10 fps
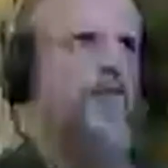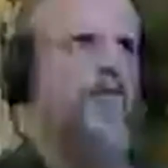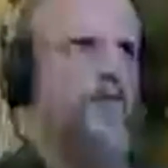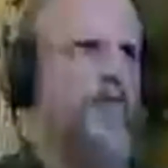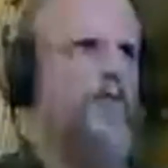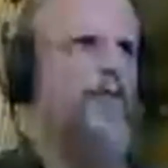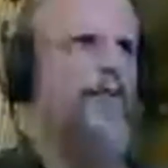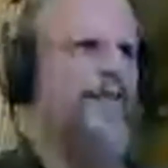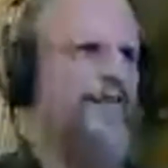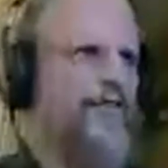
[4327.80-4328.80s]
When you see a
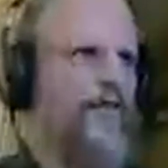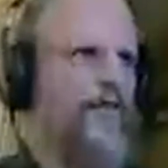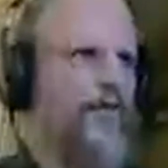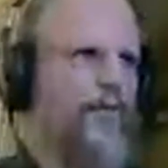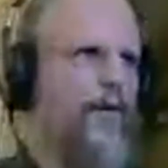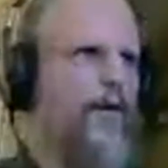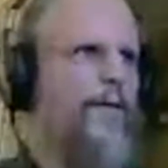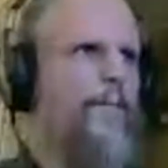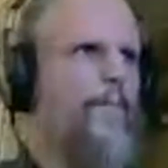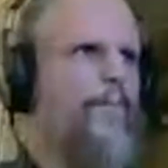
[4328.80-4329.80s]
situation that
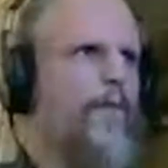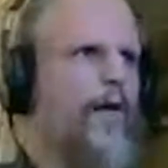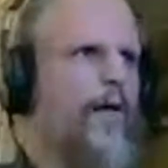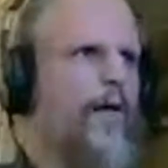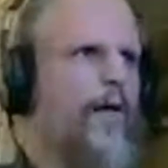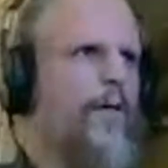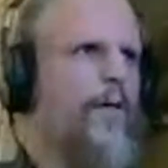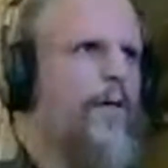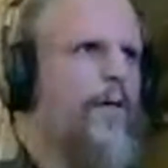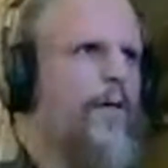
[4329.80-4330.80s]
doesn't look right,
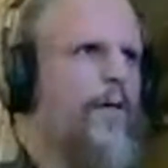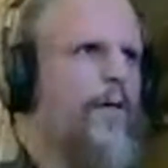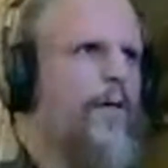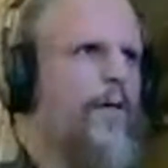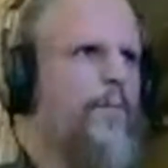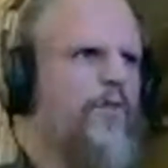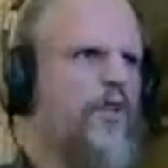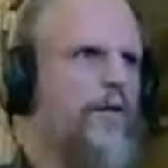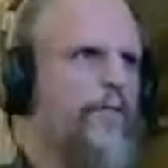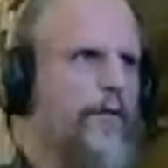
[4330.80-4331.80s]

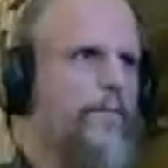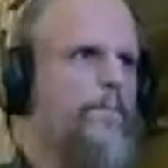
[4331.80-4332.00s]
observe it.